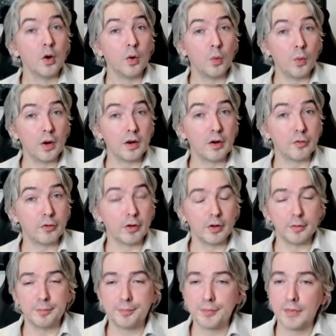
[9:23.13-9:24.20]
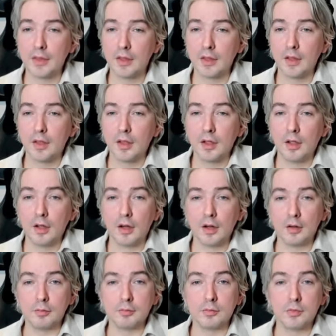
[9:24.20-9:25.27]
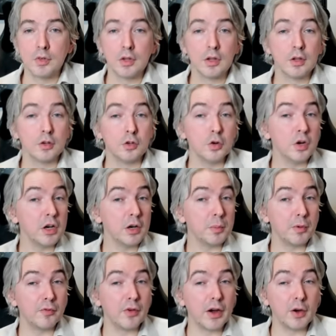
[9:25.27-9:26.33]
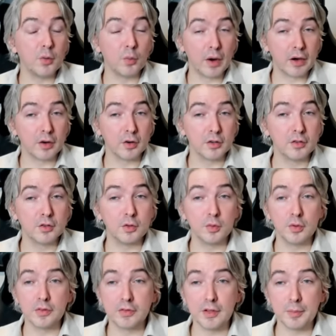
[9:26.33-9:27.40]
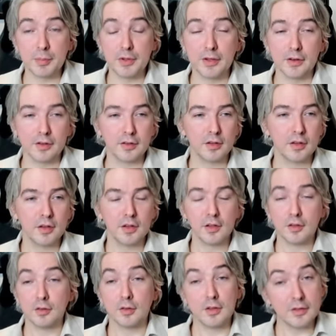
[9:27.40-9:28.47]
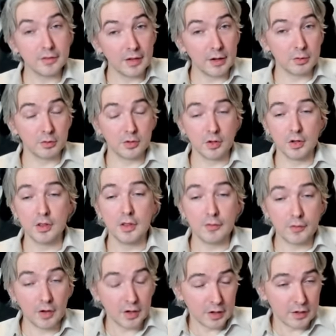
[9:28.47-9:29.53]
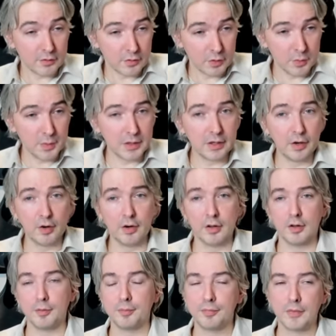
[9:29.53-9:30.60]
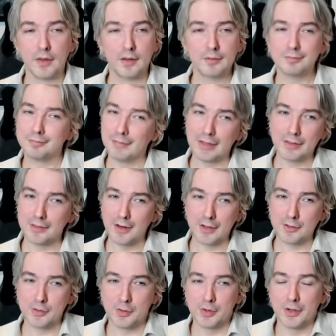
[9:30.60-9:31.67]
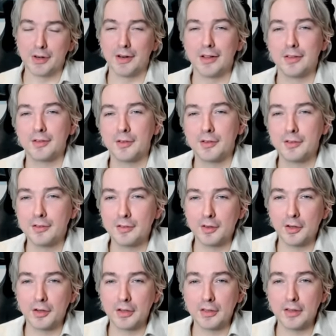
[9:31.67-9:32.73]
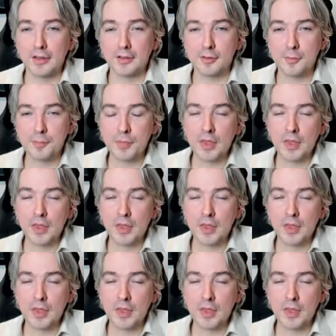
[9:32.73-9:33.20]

Wonderful. Uh, duty to provide records to recipient. So this sounds good. They've got to give you material. It's not so good. Let's look at this.